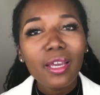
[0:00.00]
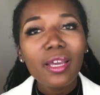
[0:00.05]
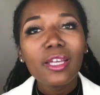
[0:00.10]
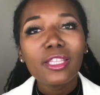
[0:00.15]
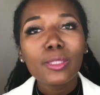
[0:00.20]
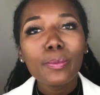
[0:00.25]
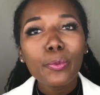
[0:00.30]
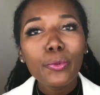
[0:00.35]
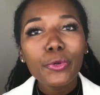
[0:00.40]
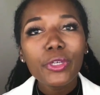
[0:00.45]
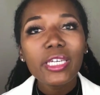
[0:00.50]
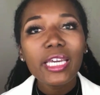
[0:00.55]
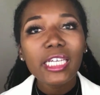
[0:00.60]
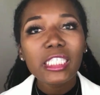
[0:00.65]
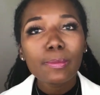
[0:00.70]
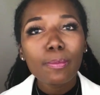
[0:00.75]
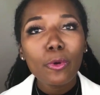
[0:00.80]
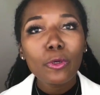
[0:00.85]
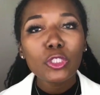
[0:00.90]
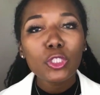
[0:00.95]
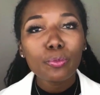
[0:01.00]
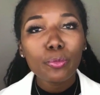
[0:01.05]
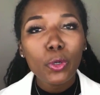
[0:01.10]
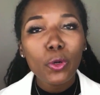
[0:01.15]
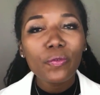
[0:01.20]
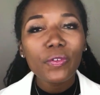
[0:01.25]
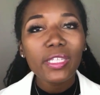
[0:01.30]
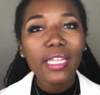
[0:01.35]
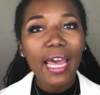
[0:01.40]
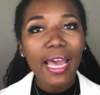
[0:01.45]
The pre exposure
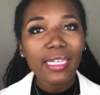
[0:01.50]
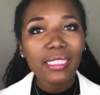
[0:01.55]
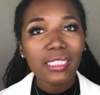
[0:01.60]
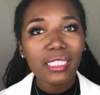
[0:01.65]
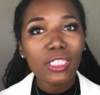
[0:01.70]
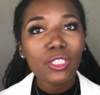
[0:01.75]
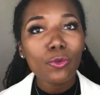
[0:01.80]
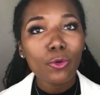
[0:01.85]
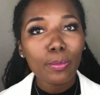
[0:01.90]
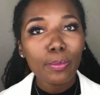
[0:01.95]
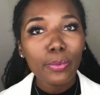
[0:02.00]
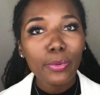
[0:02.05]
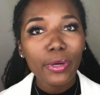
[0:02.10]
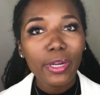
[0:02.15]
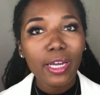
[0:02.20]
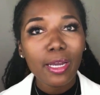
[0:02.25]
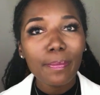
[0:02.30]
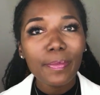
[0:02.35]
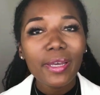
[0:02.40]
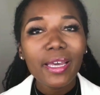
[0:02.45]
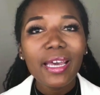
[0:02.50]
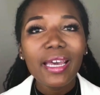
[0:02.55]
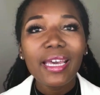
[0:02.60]
prophylaxis, or PrEP,